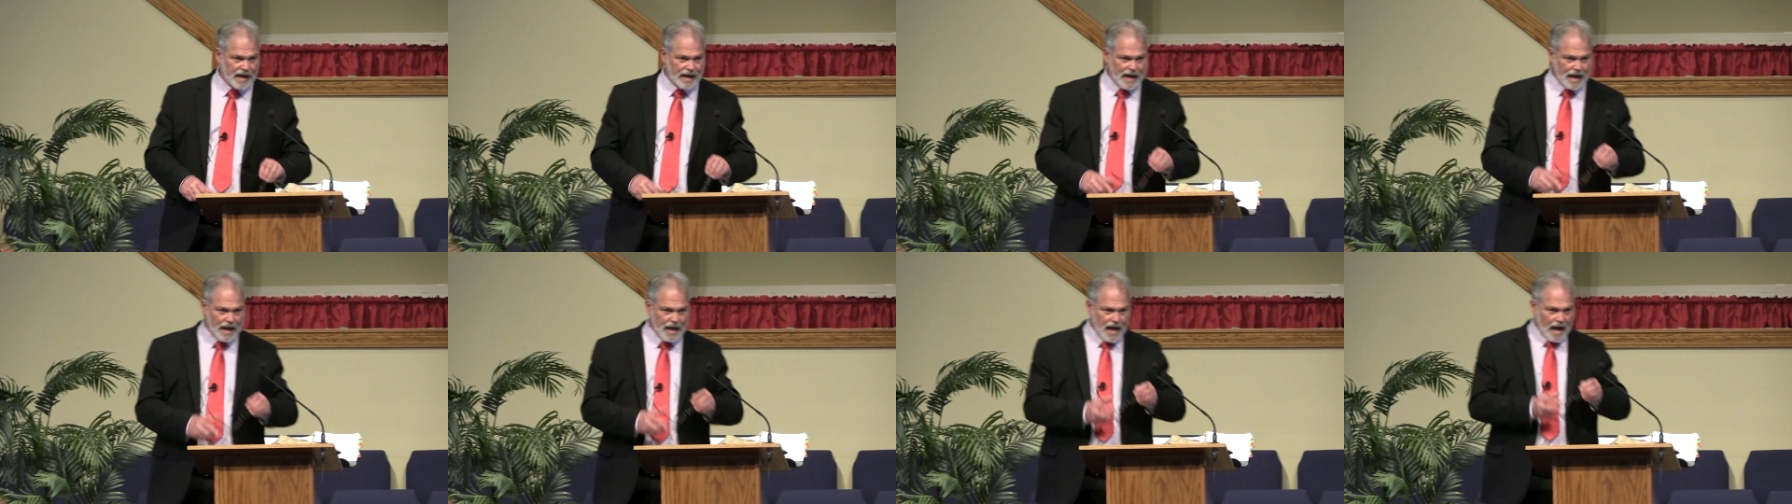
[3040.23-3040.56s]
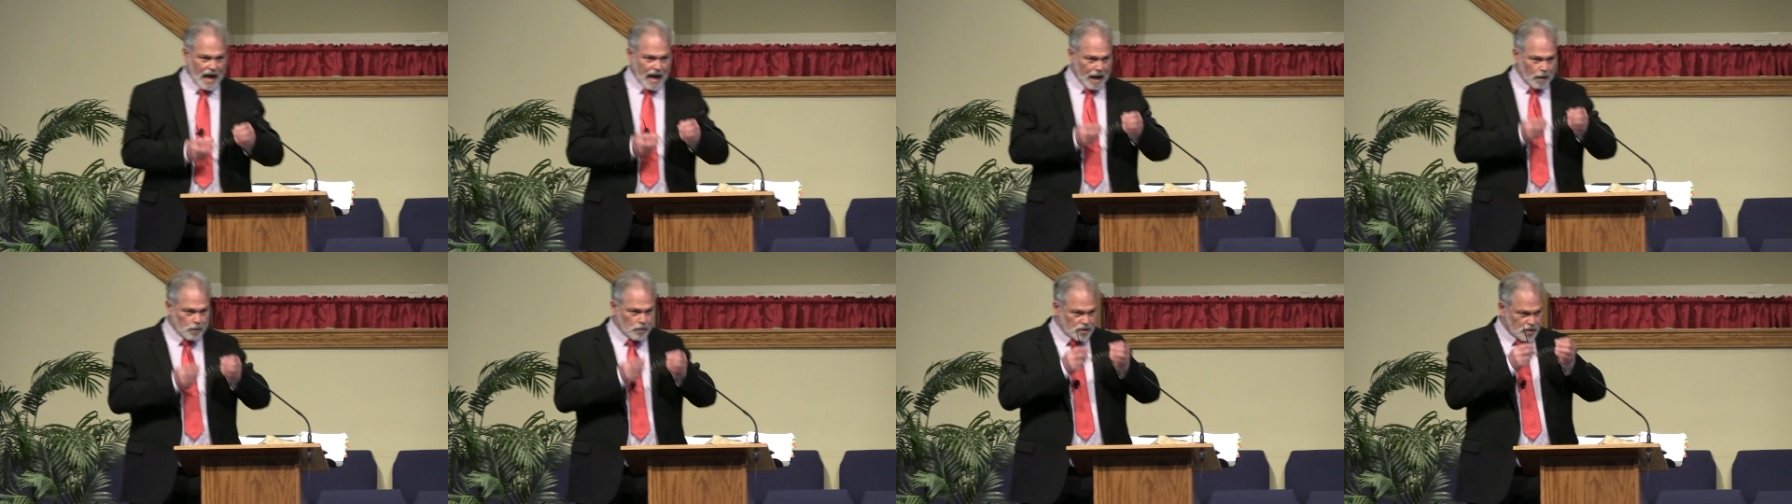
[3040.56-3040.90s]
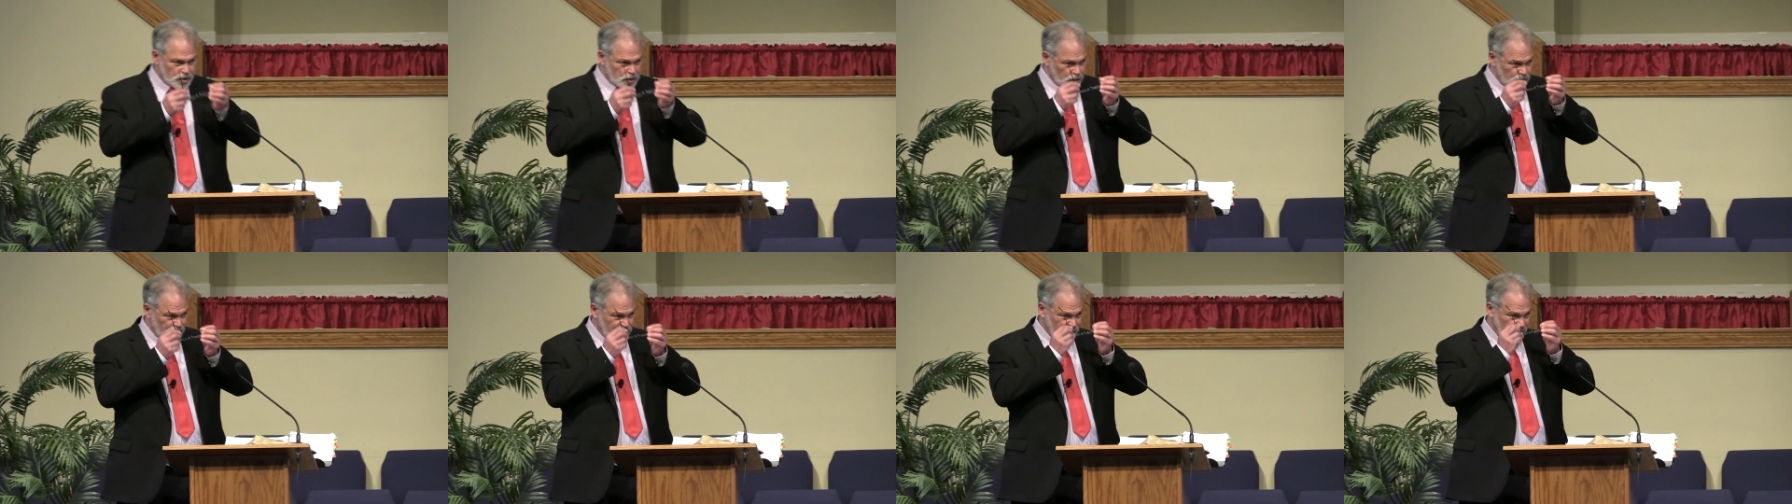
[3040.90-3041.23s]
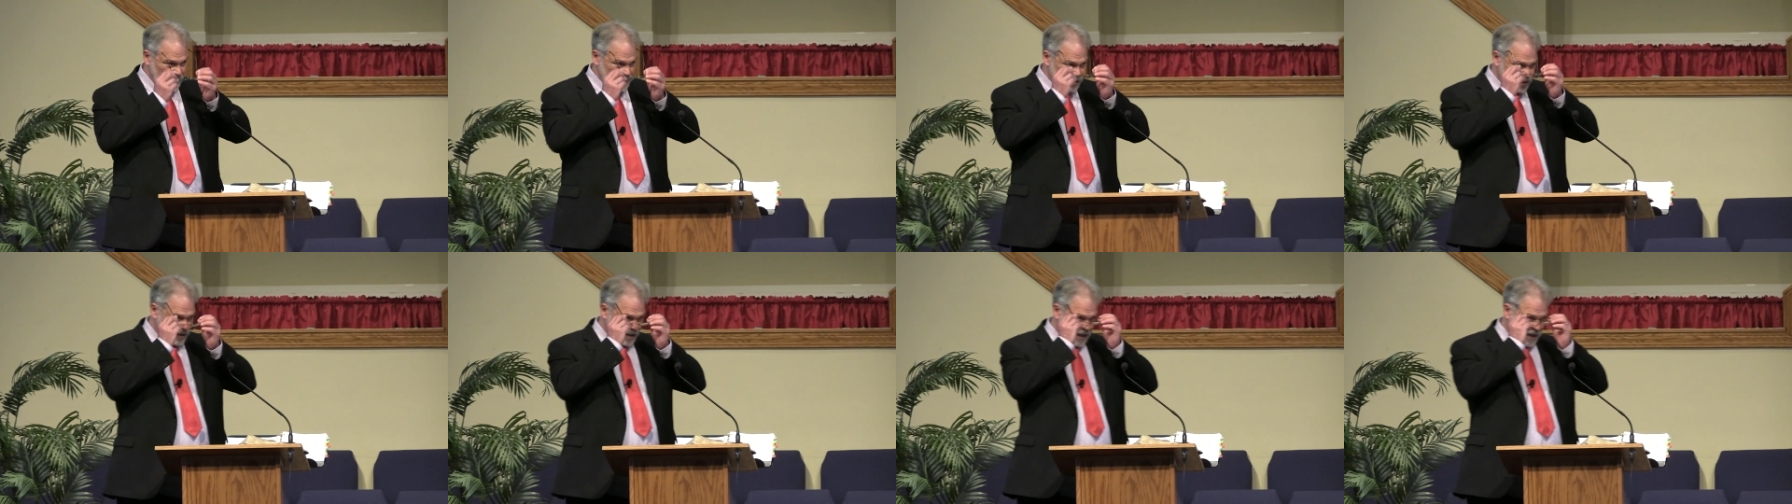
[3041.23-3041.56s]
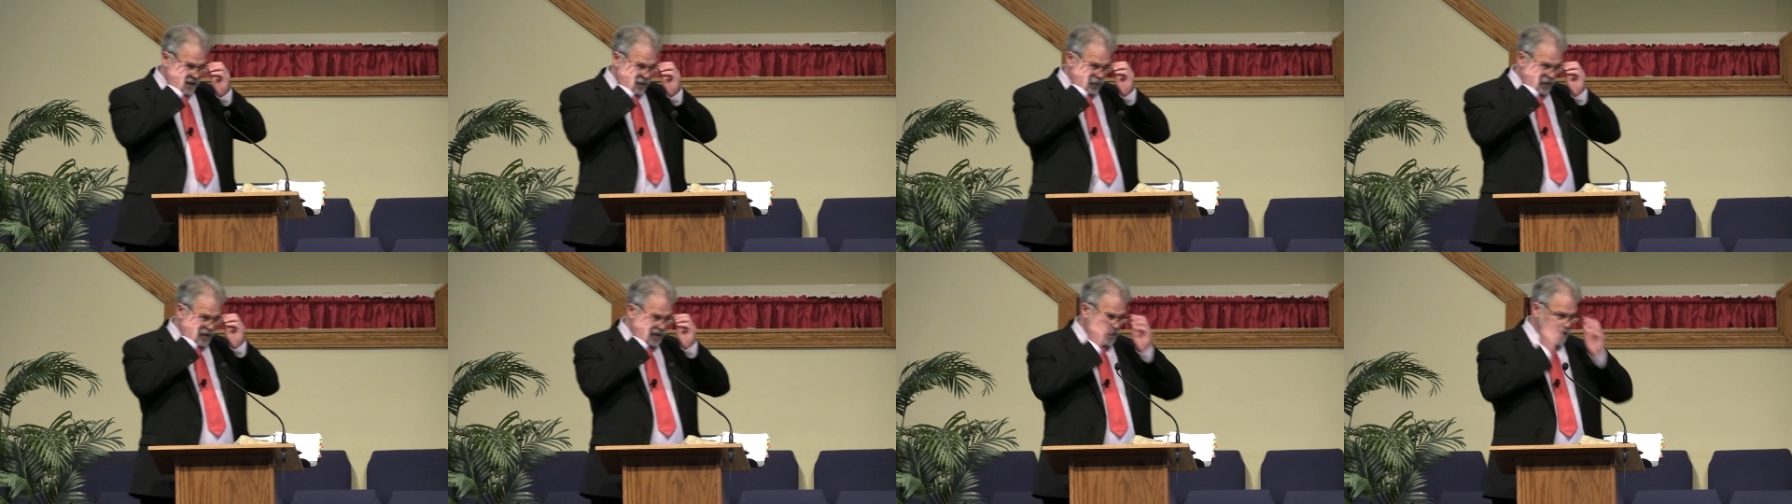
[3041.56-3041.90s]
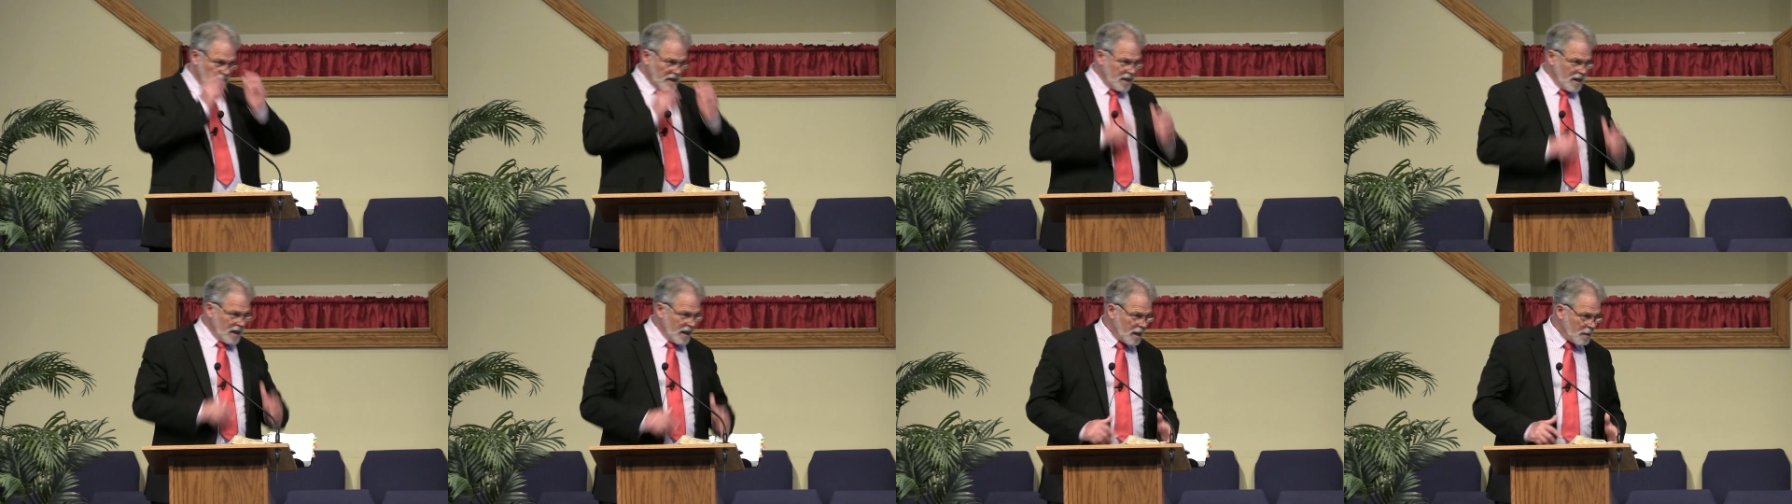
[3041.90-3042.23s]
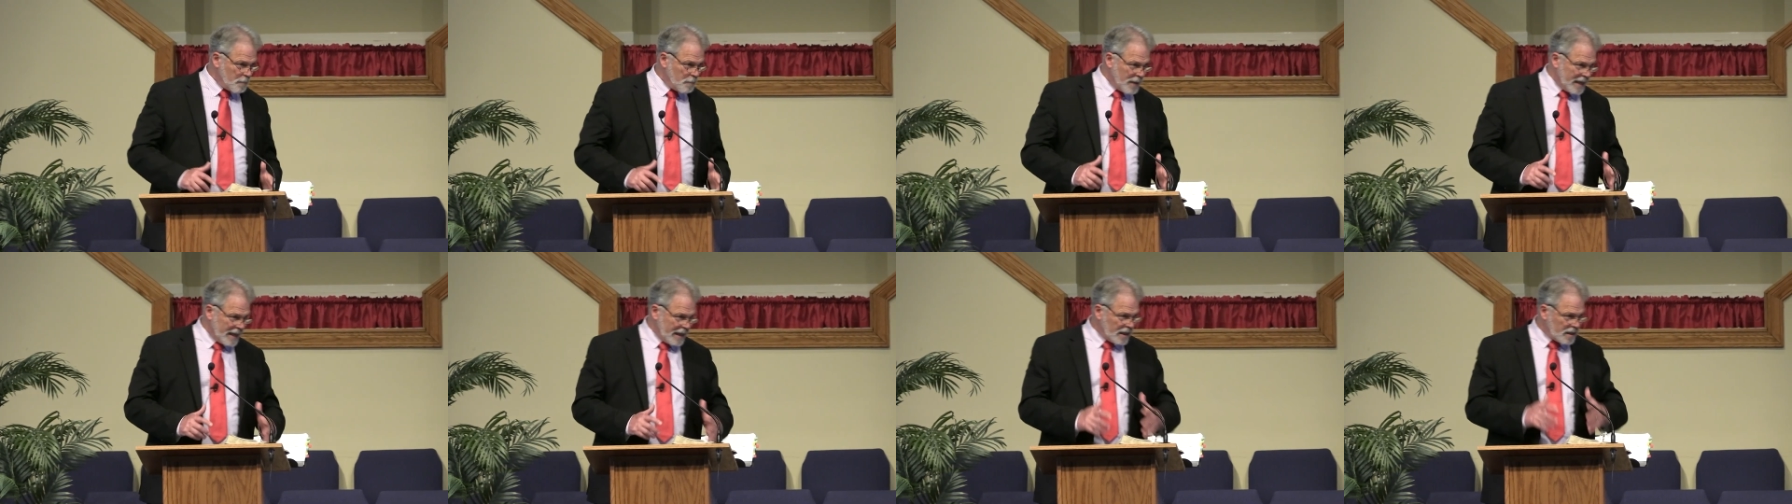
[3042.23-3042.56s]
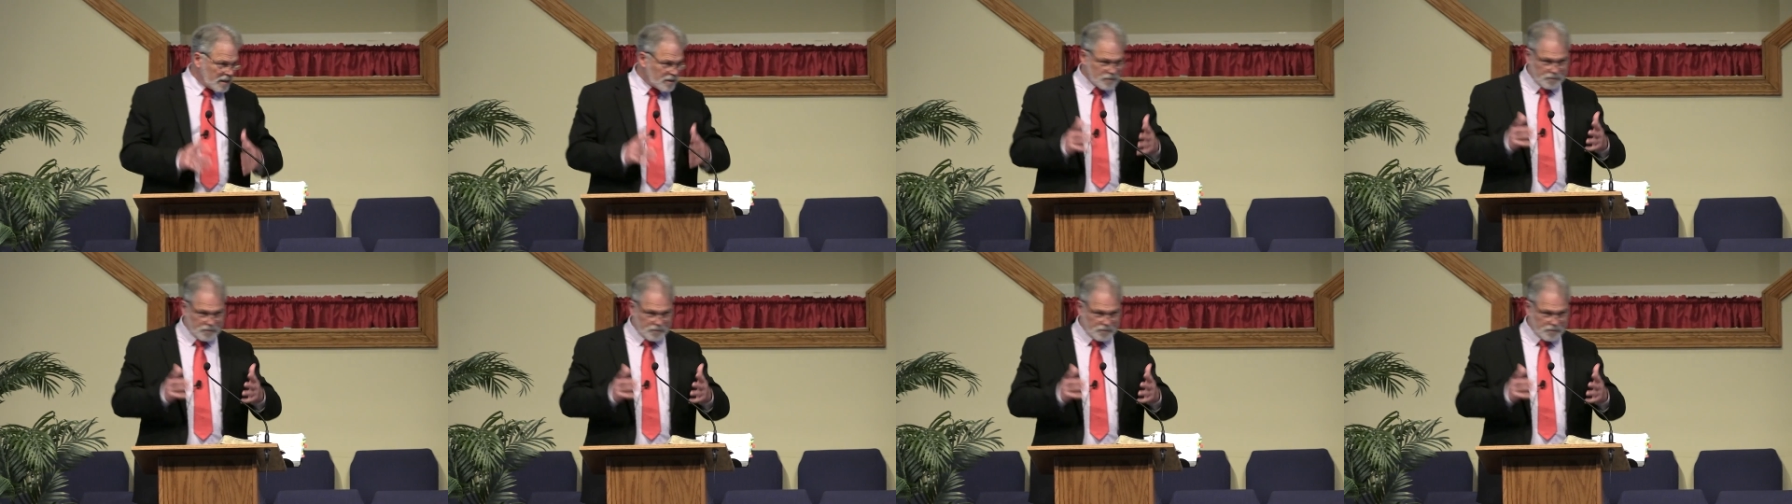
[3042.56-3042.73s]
I, I was so frustrated when a, a band